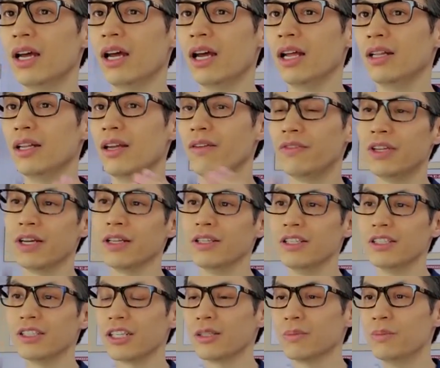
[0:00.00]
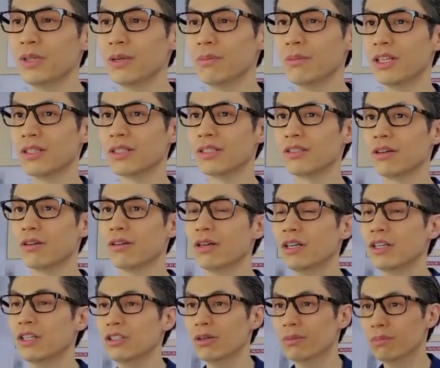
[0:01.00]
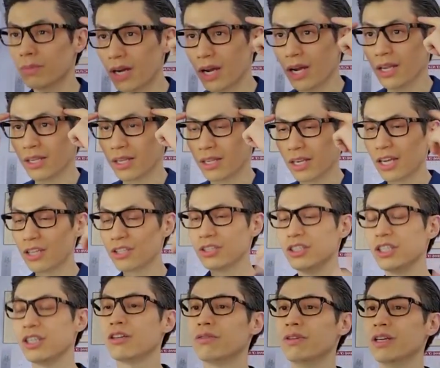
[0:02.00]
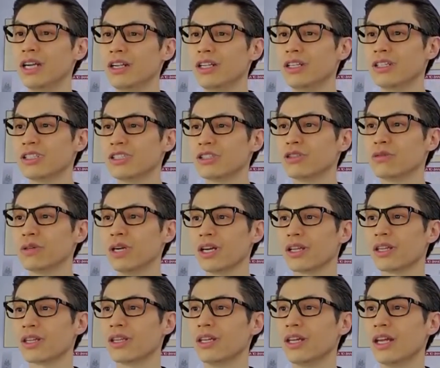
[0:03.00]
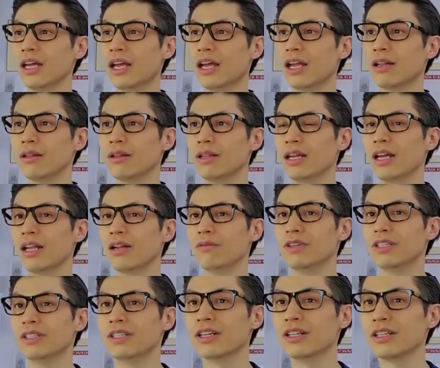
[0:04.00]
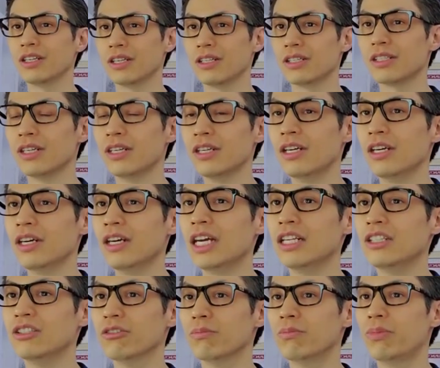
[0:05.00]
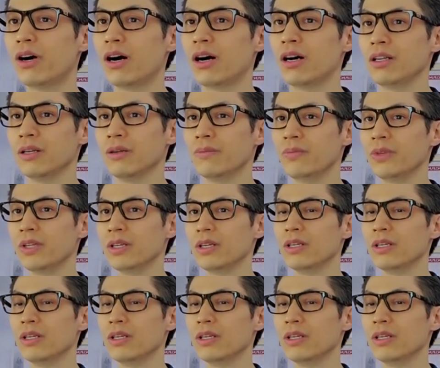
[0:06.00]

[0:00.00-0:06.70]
And they've done these experiments. So your mind can actually create strength and resilience in your body.